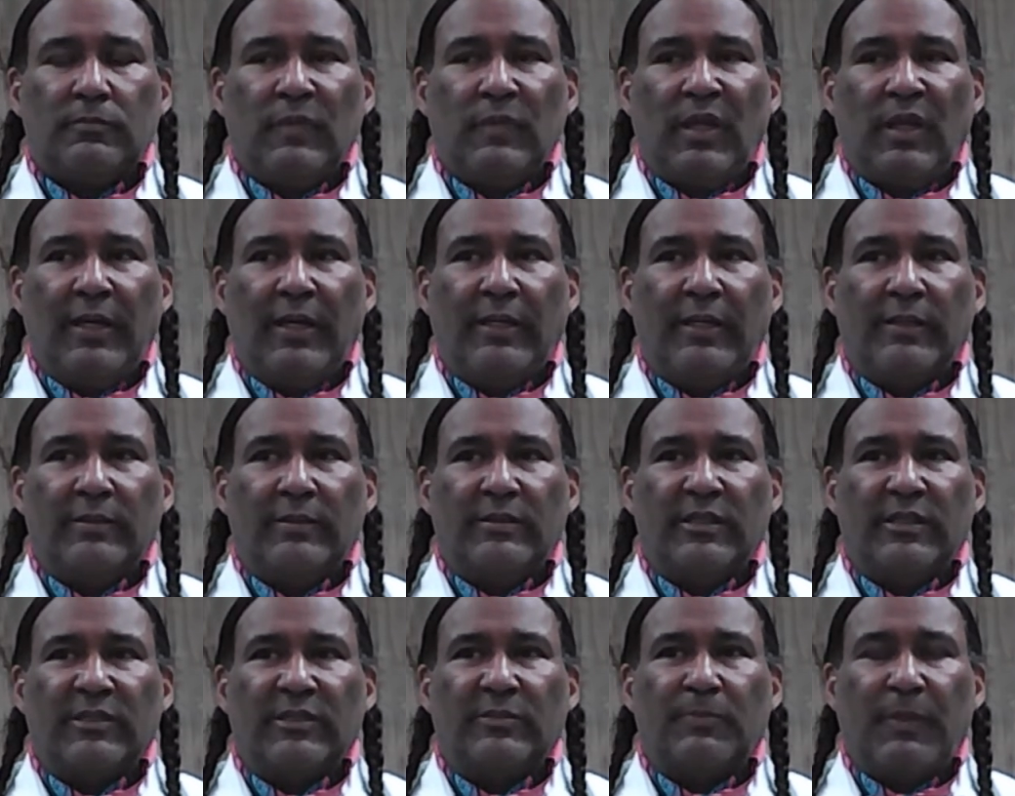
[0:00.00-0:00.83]
and
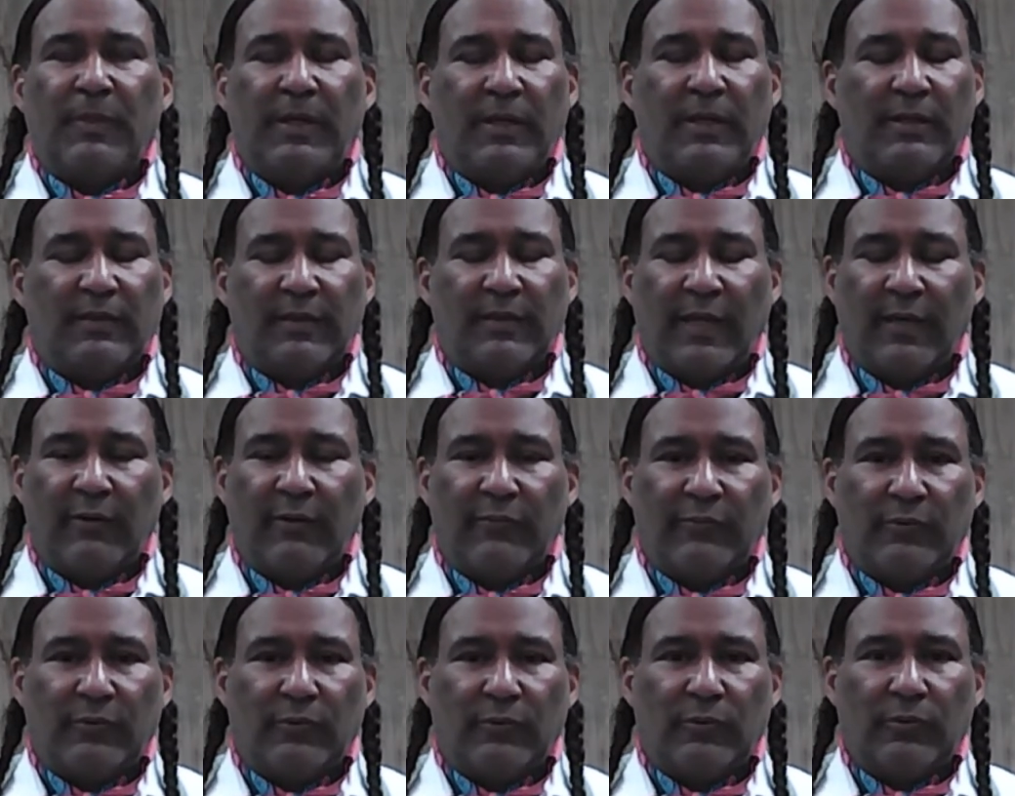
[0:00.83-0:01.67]
just being
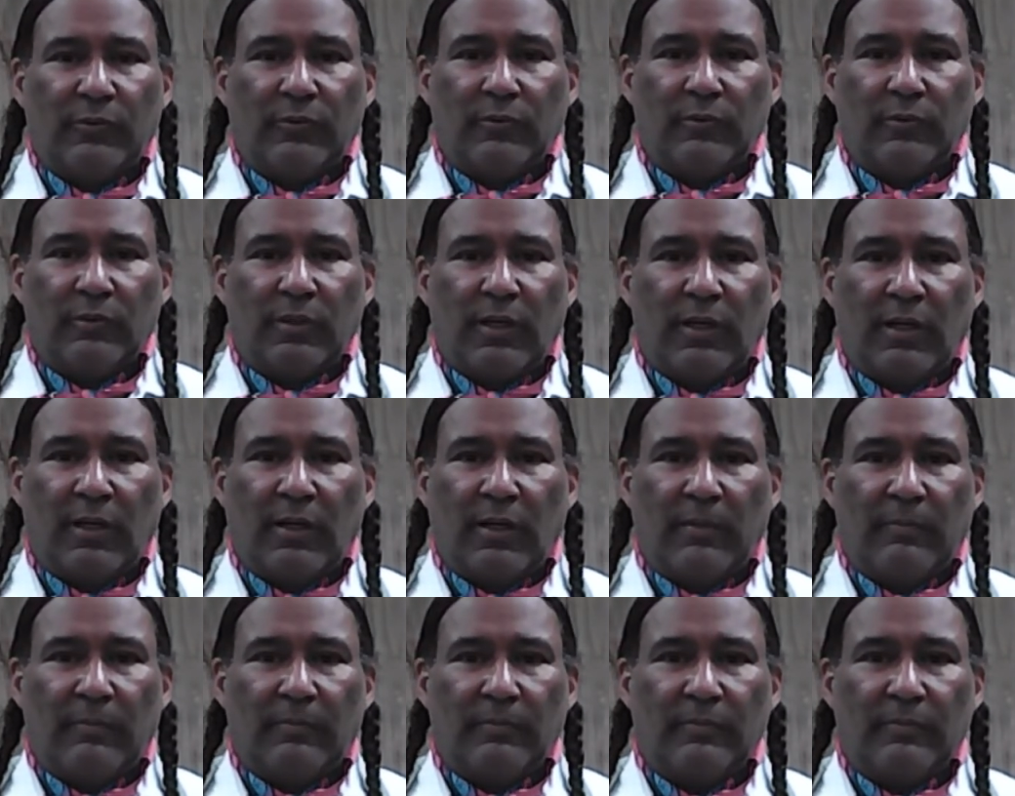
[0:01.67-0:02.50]
thankful,
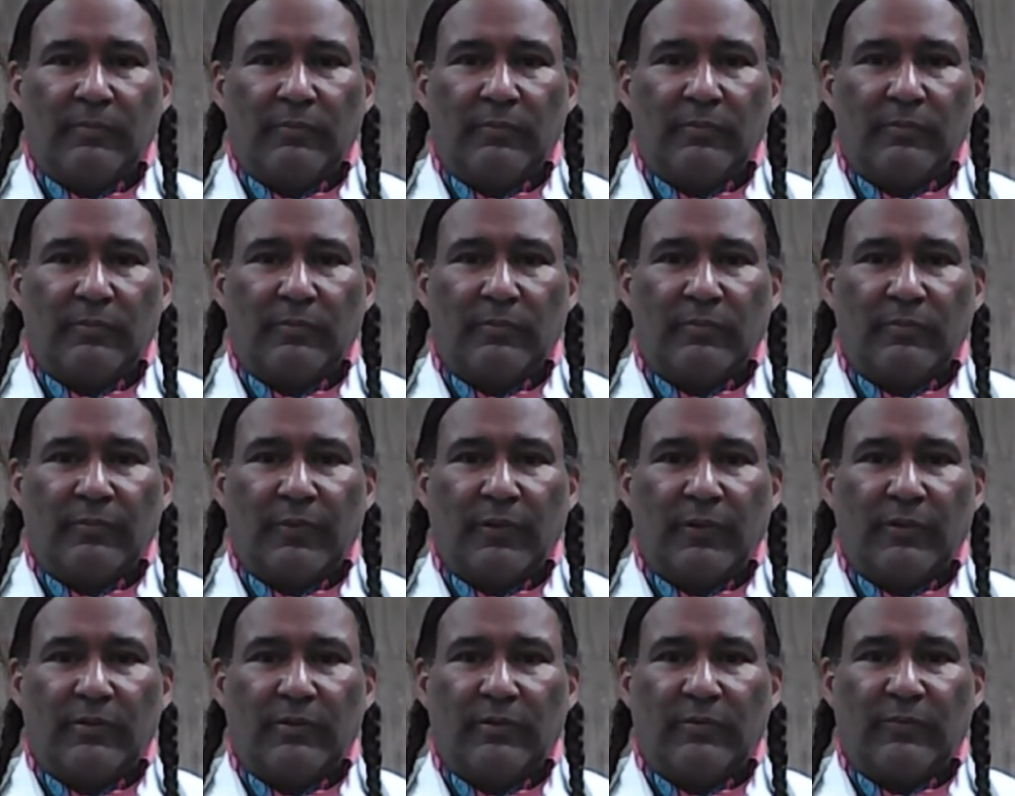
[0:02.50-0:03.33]
for